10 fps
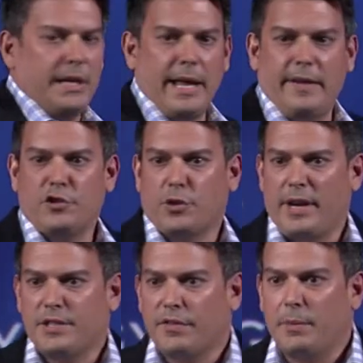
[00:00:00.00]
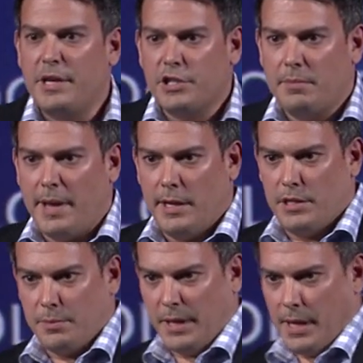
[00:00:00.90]
to have transformation
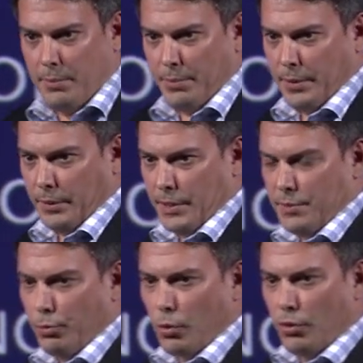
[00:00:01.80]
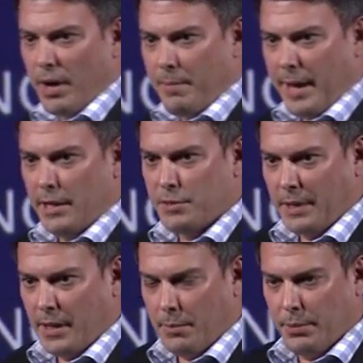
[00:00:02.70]
management capabilities, program management
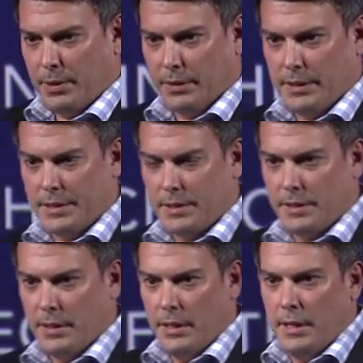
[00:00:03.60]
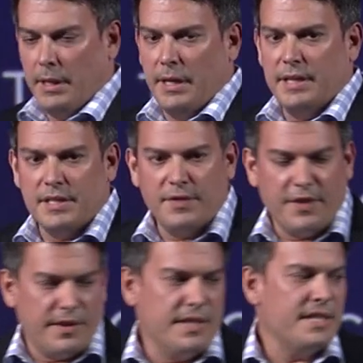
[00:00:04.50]
capabilities, is
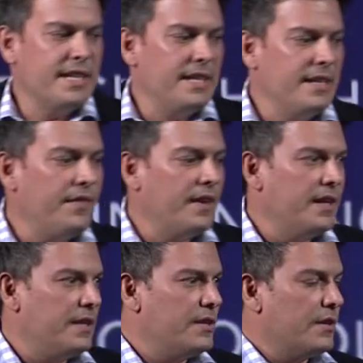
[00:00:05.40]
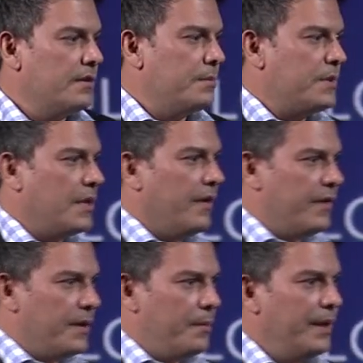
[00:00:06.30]
very significant in terms of
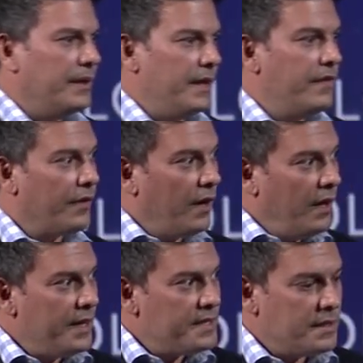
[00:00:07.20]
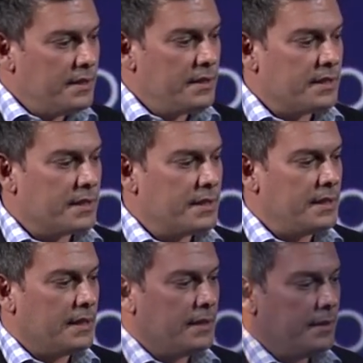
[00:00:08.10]
the ability for us to succeed.